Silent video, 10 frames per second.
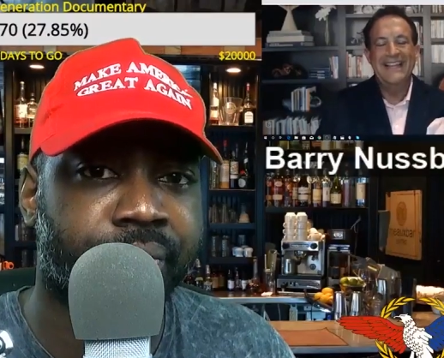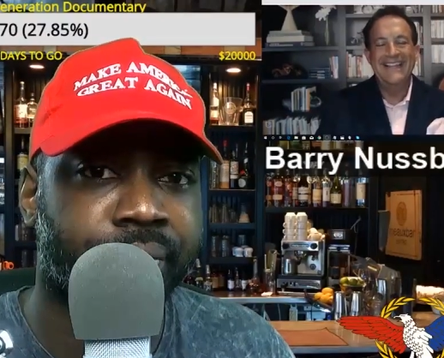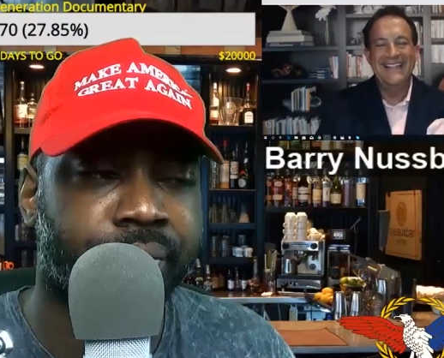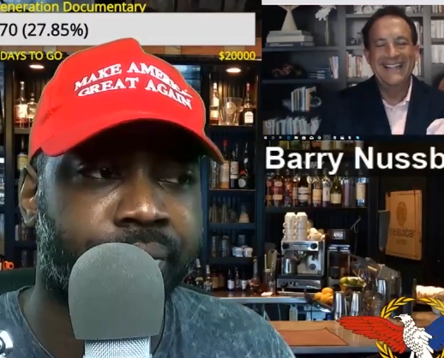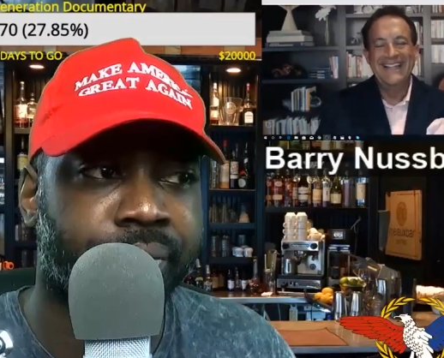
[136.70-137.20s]

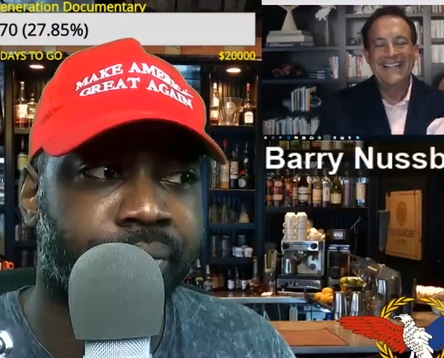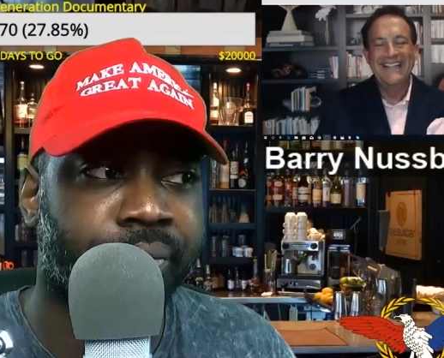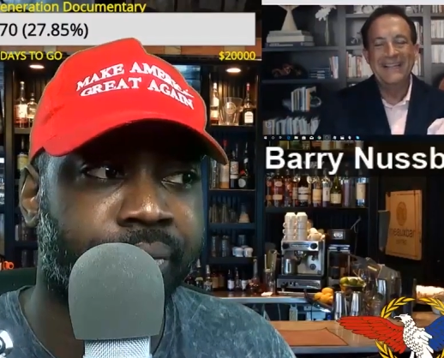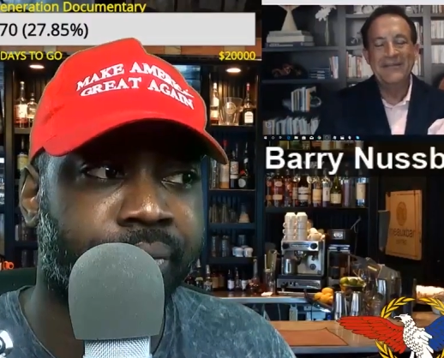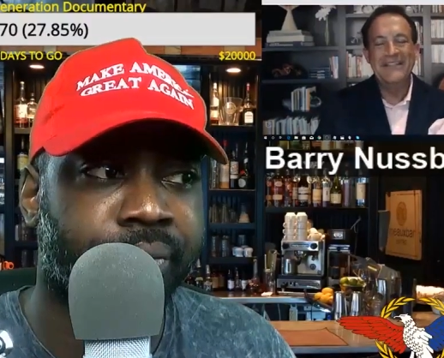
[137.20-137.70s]

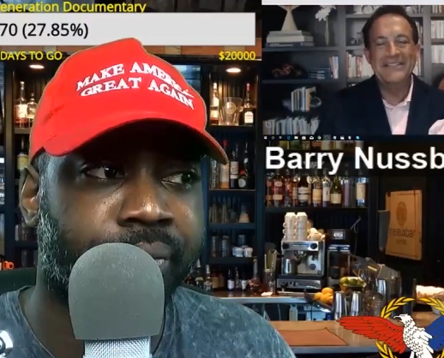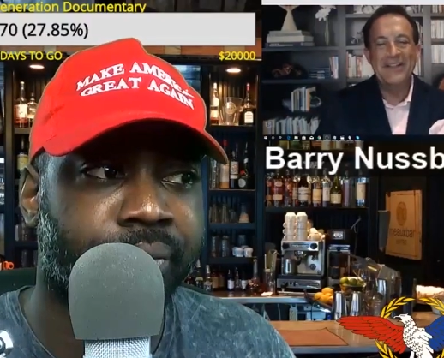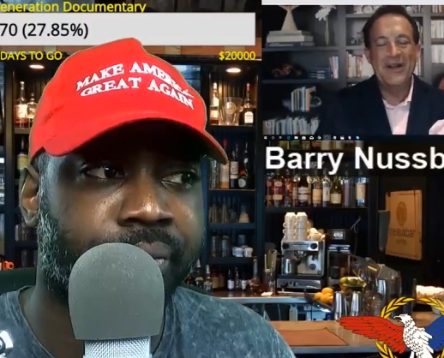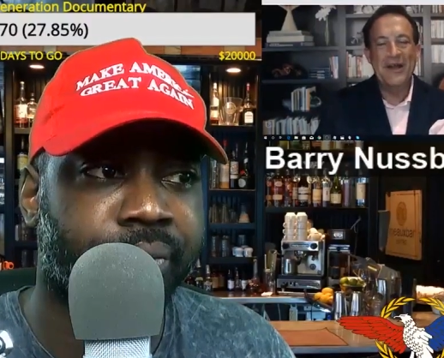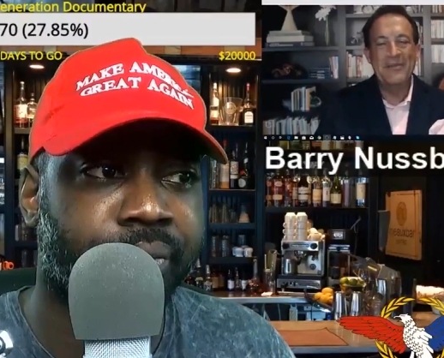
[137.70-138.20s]
Speaker 1: let me
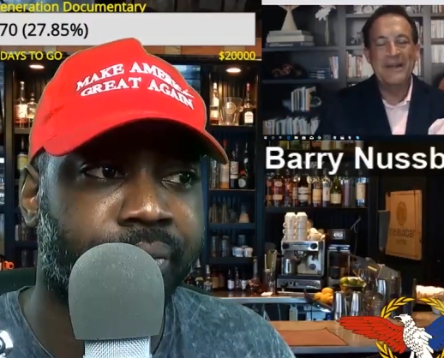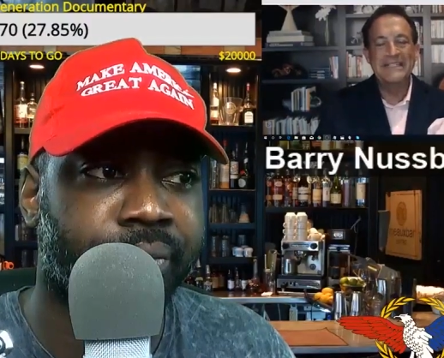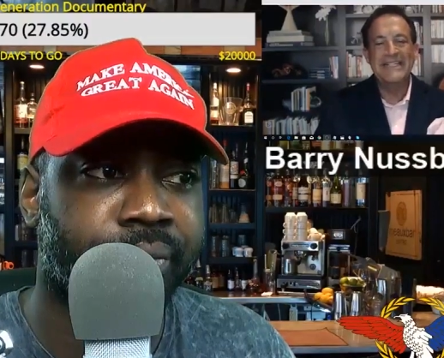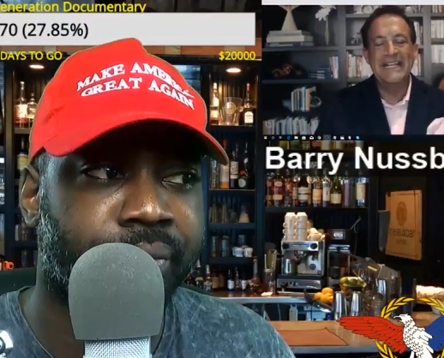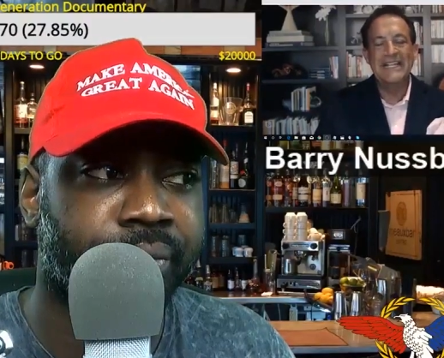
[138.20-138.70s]
start off by
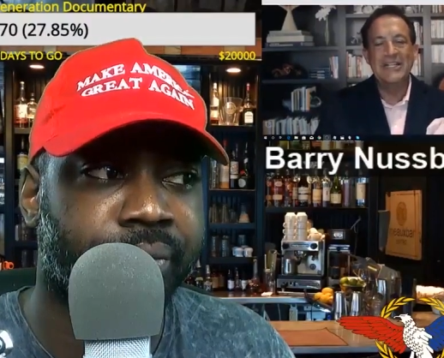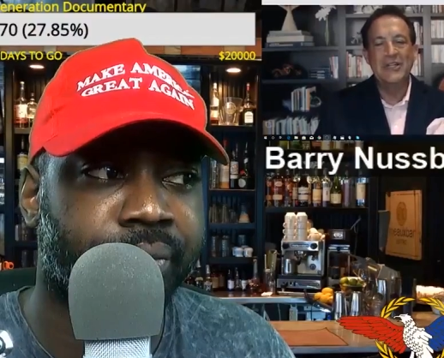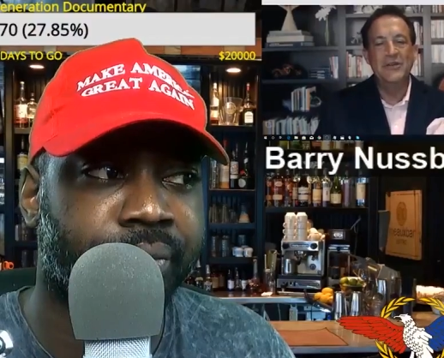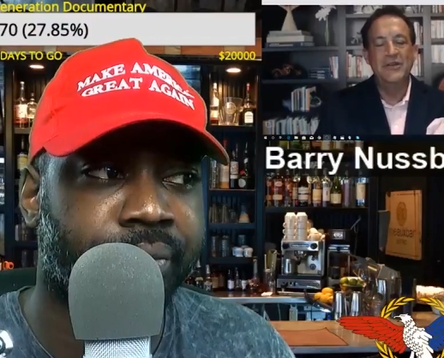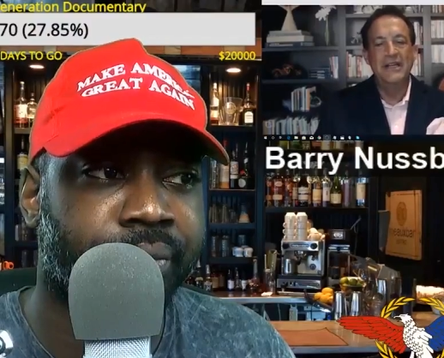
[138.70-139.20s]
telling
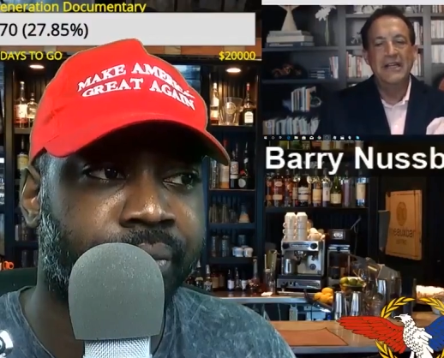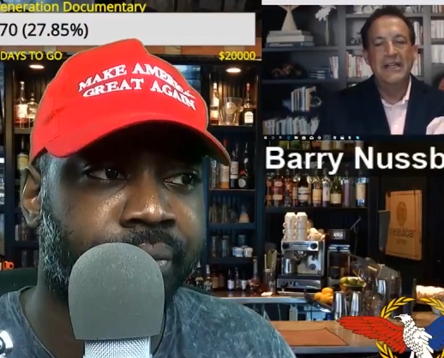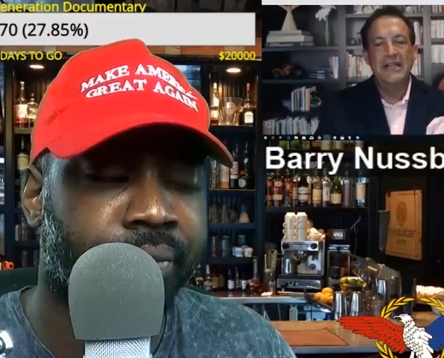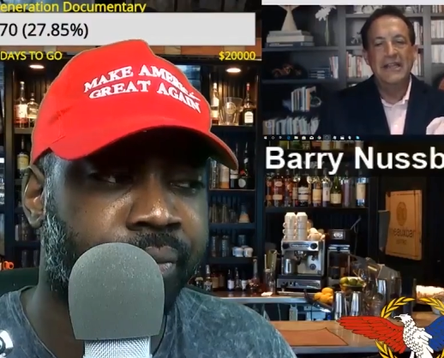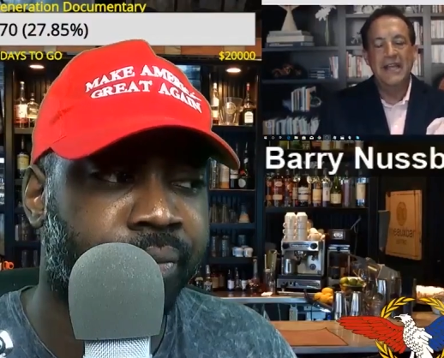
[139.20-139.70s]
you
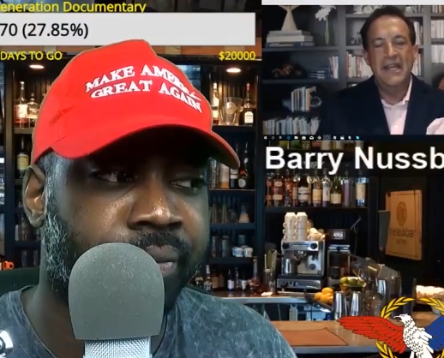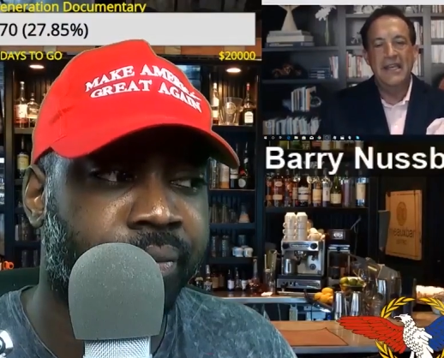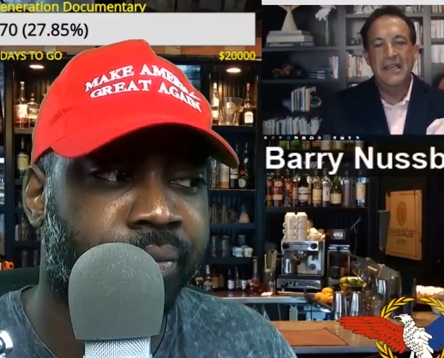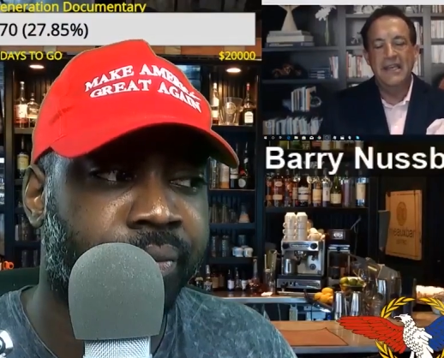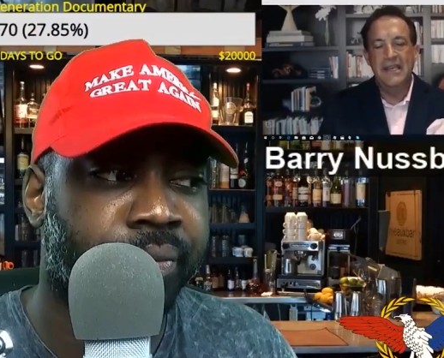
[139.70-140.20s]

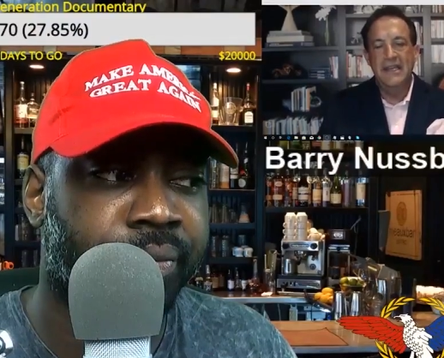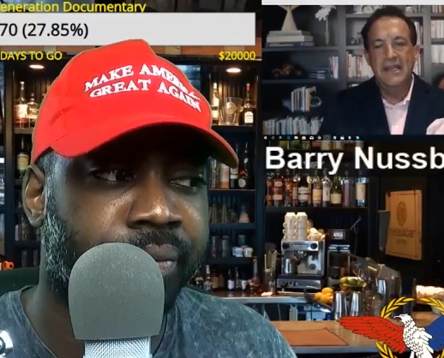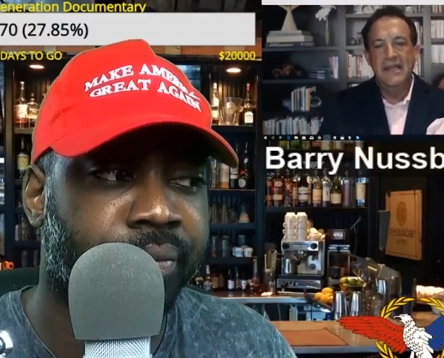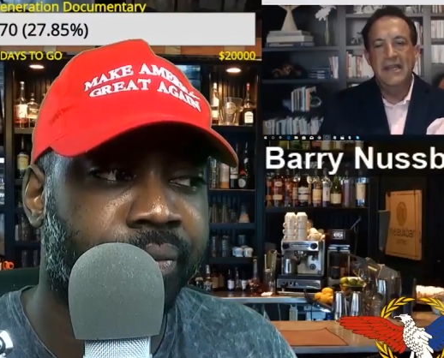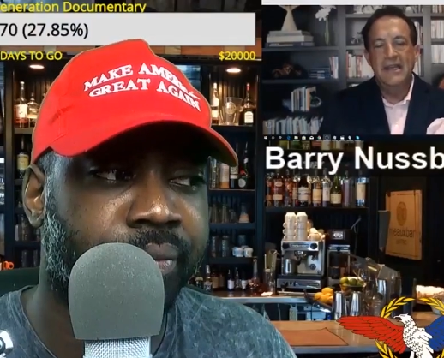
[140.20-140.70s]
that
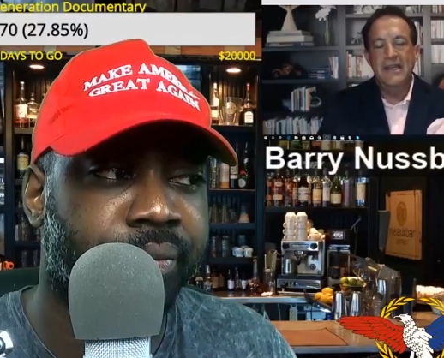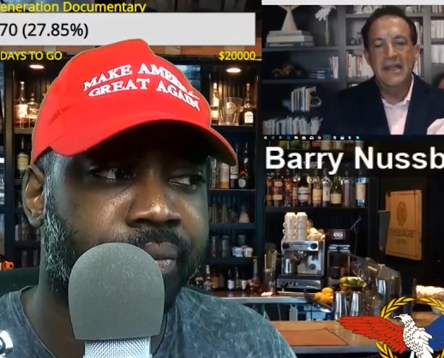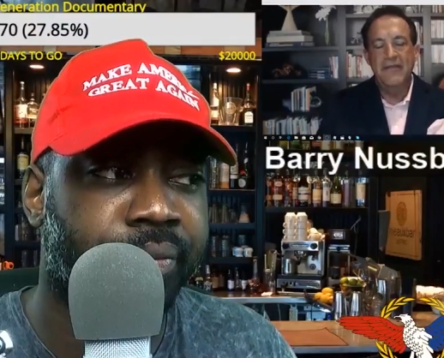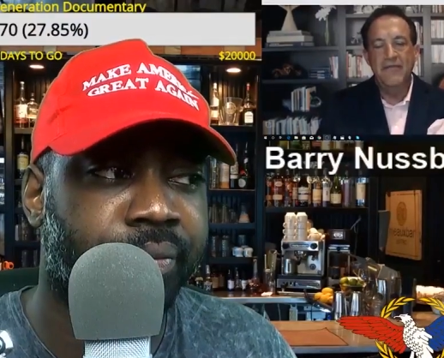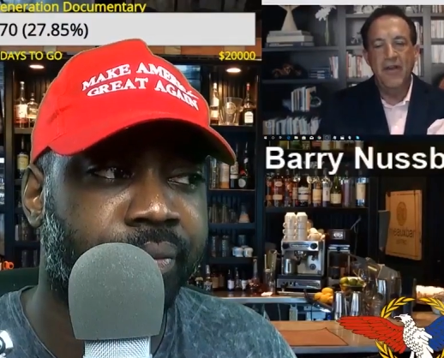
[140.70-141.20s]

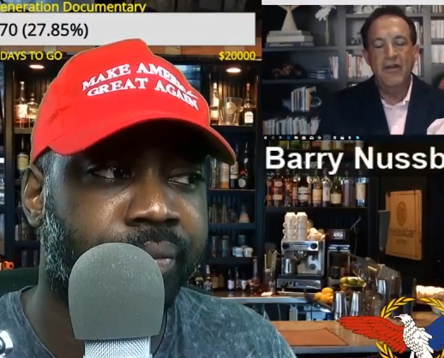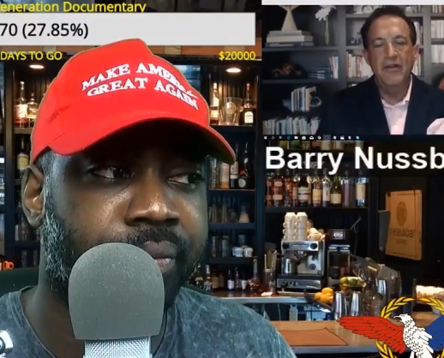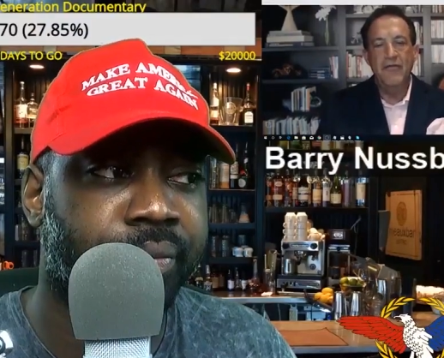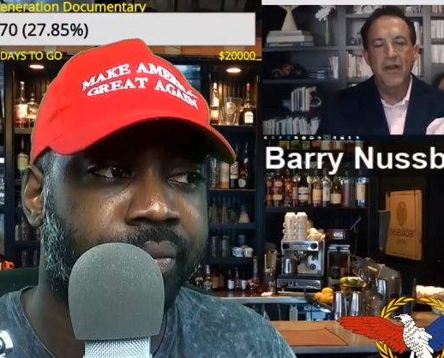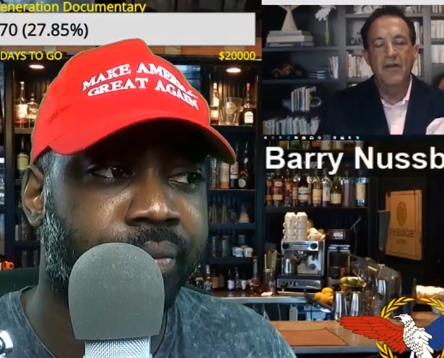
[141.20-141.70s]
a
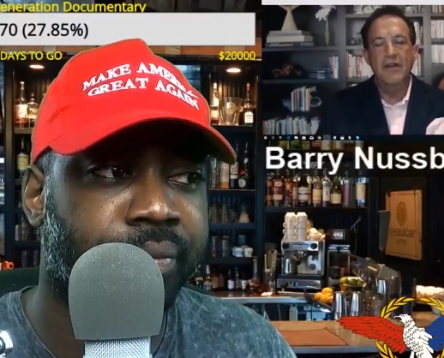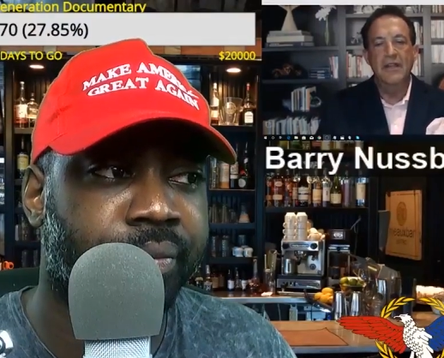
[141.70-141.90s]
very very